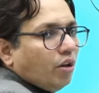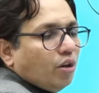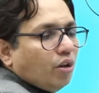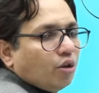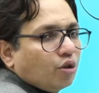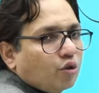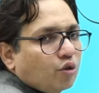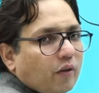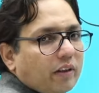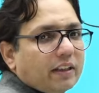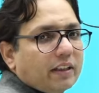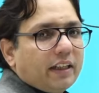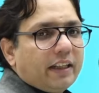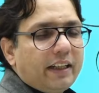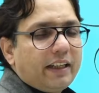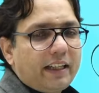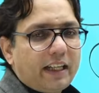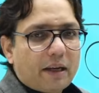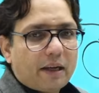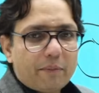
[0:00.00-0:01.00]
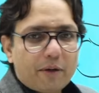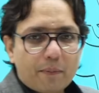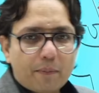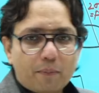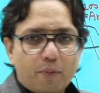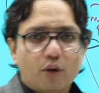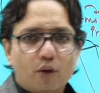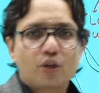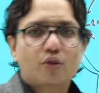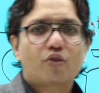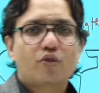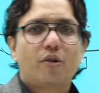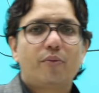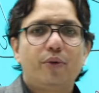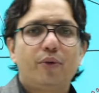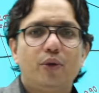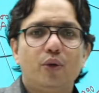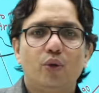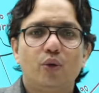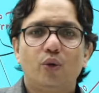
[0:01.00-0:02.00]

So whether DM imports from U